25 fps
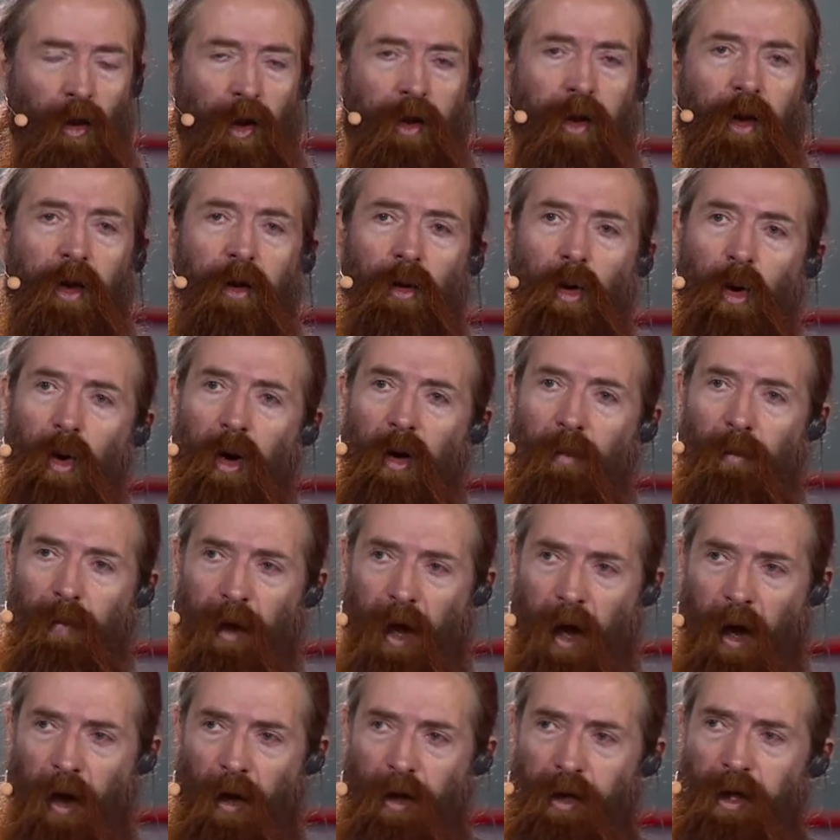This is all
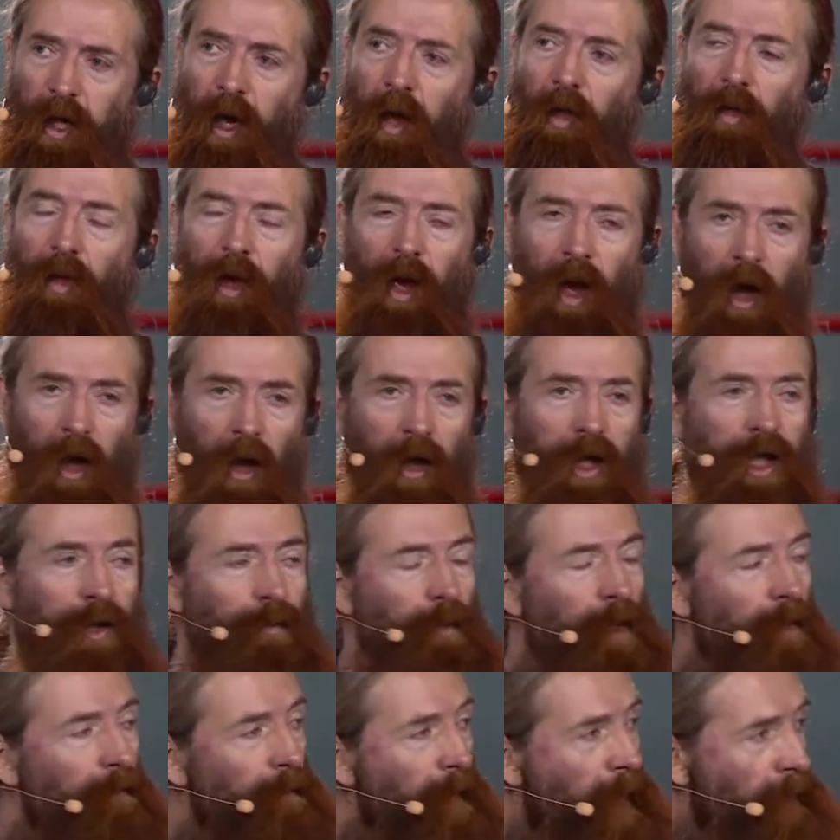about the
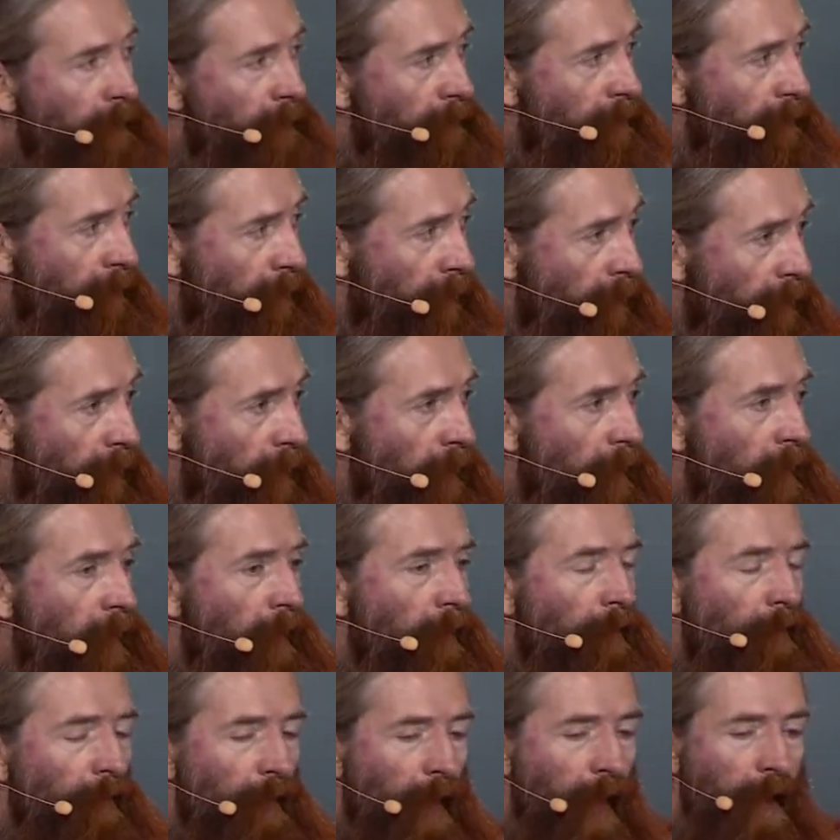ultimate medicine
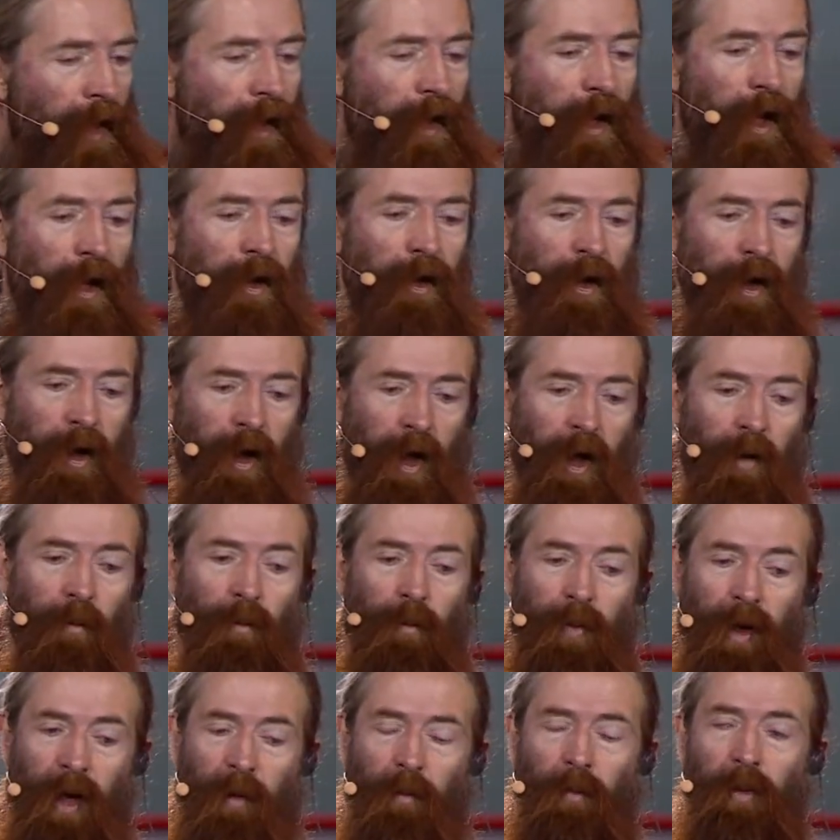that can
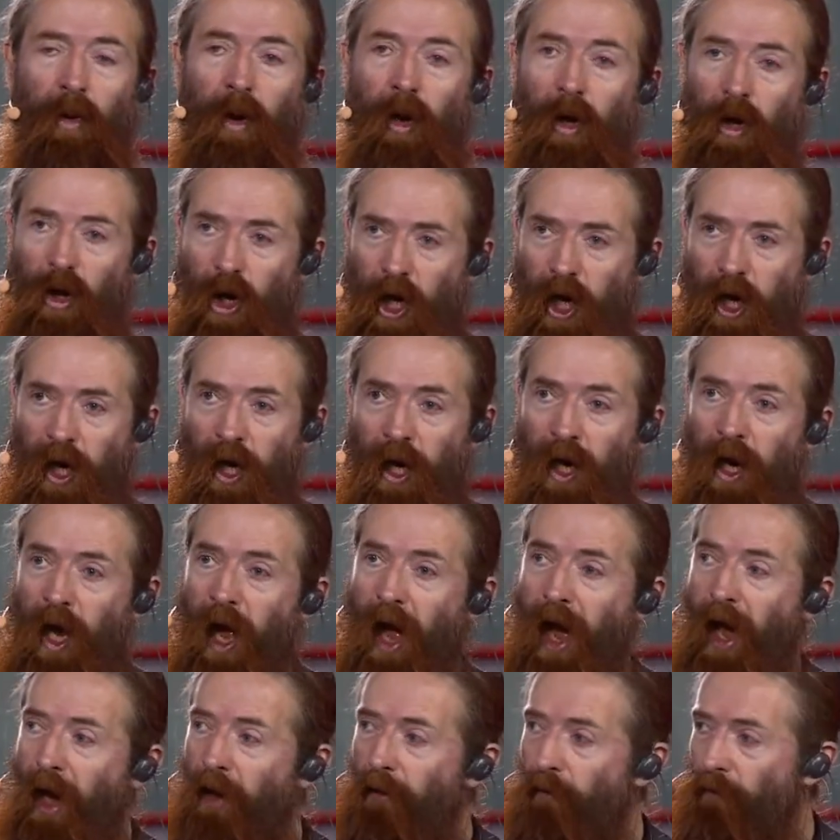keep people looking
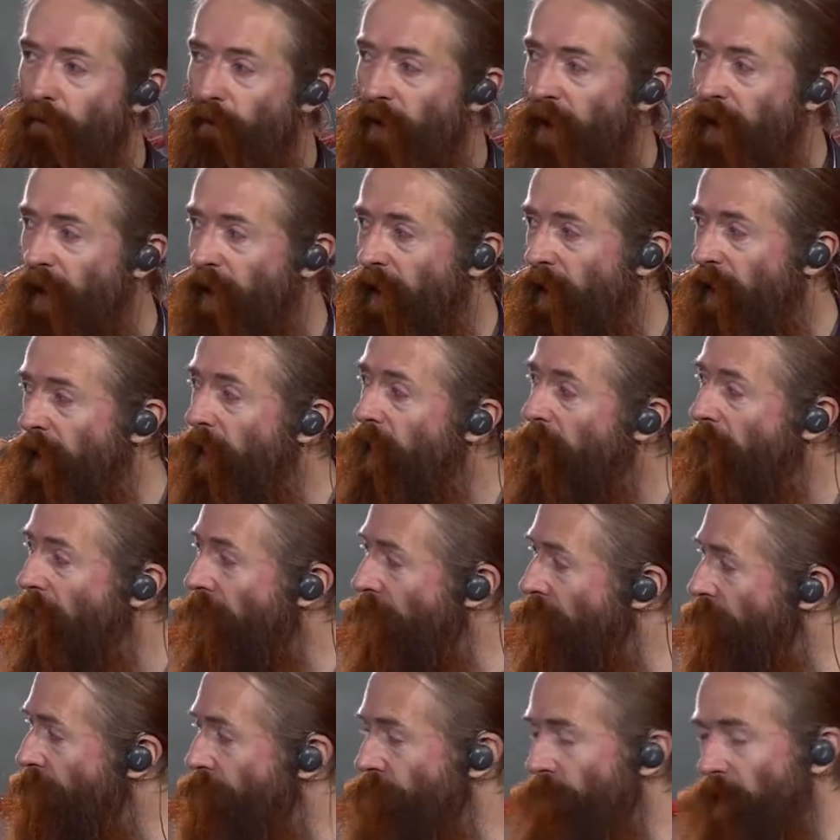and feeling
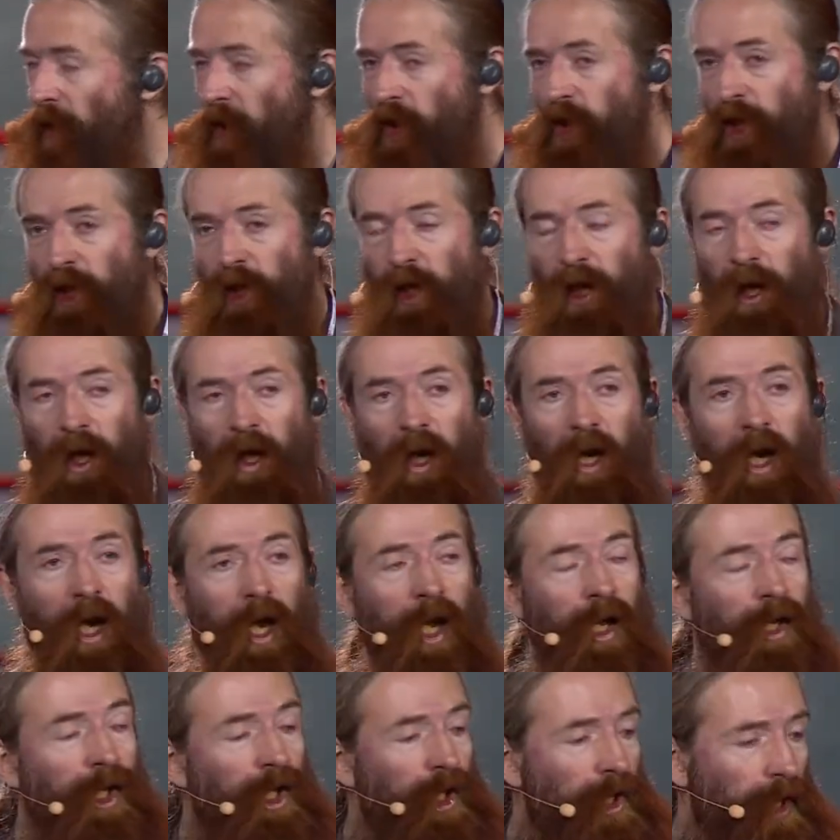and functioning
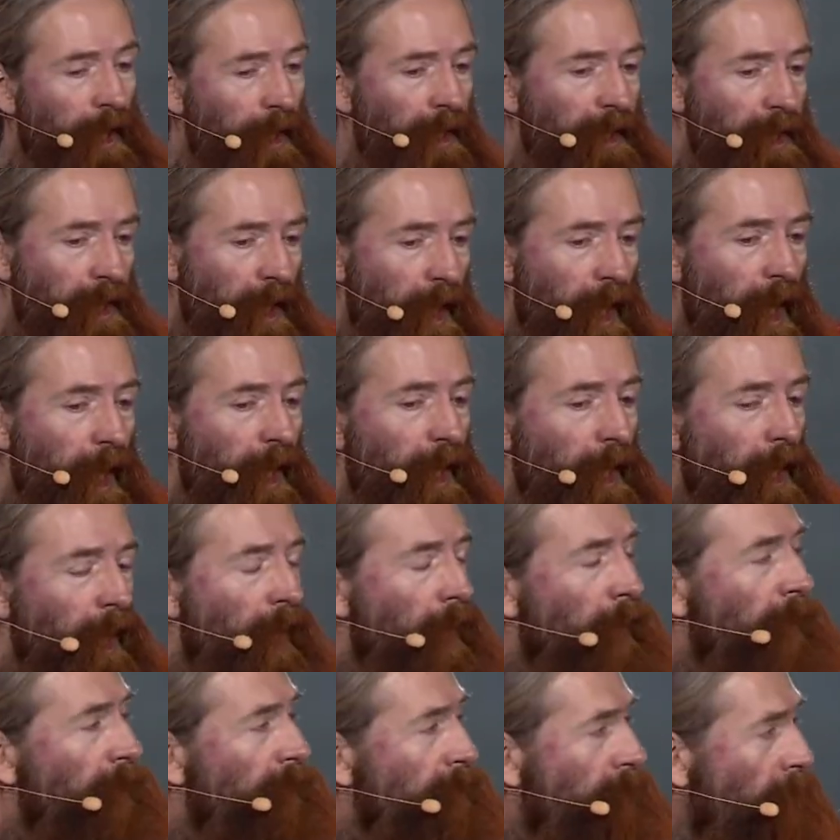just like
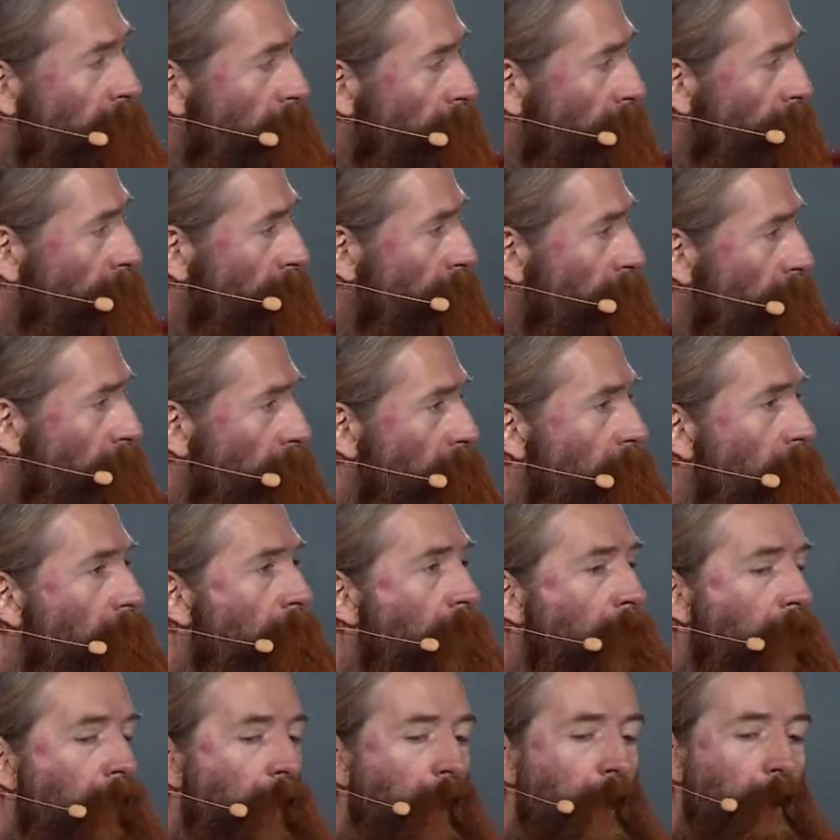young adults,
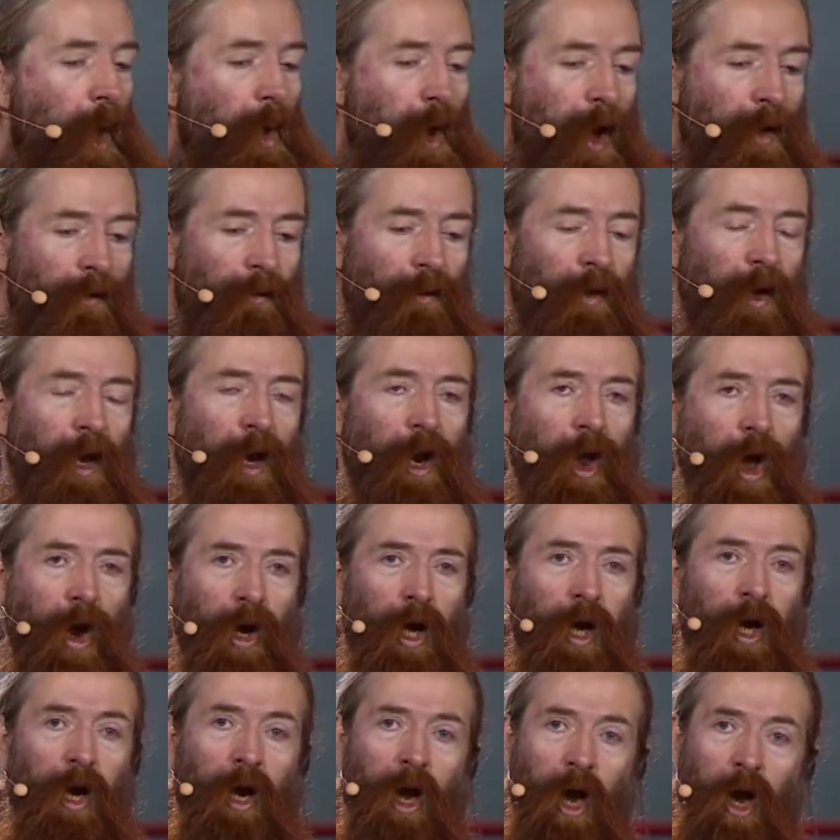however
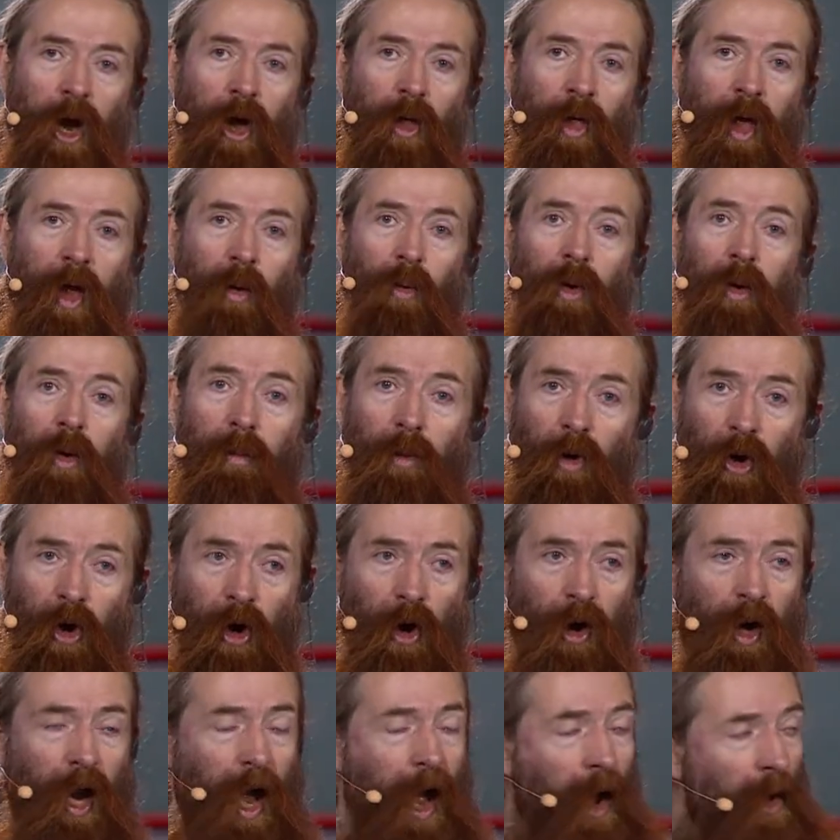long ago they
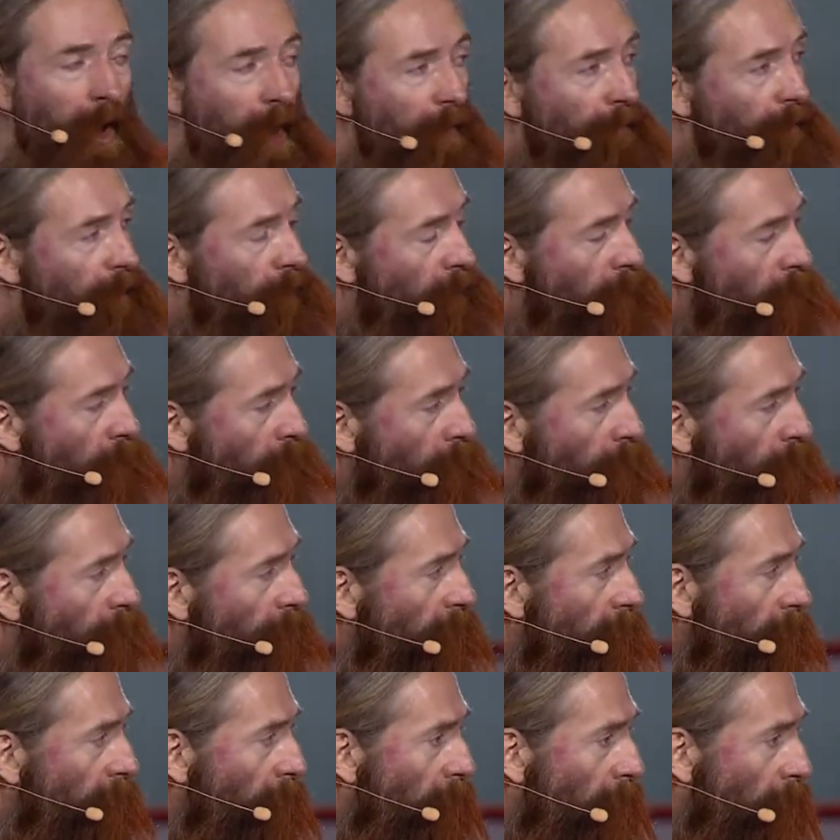born, however old
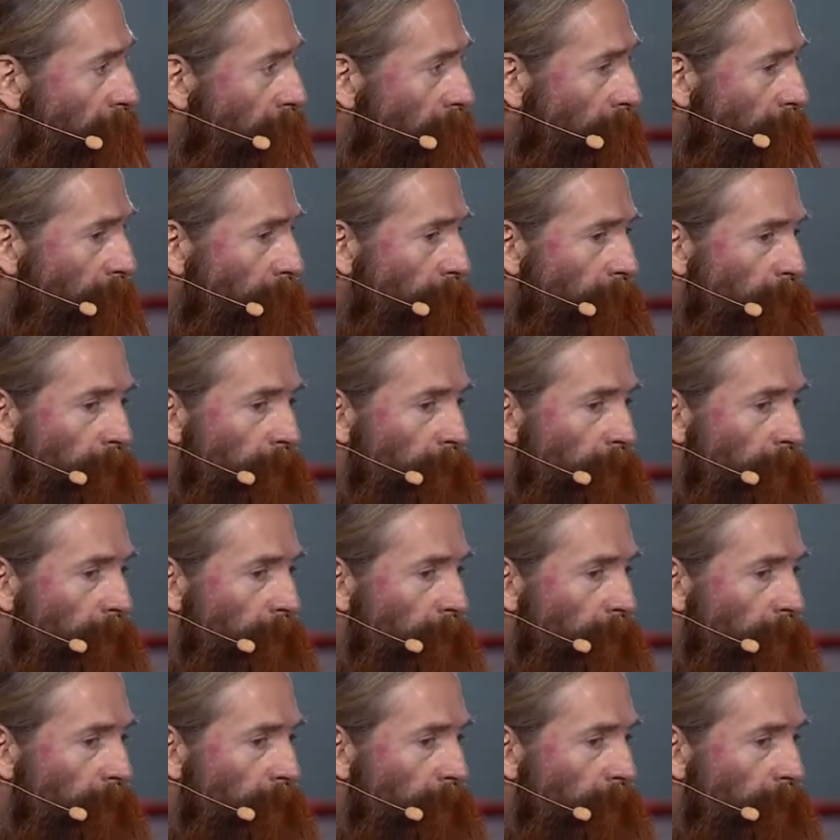they are.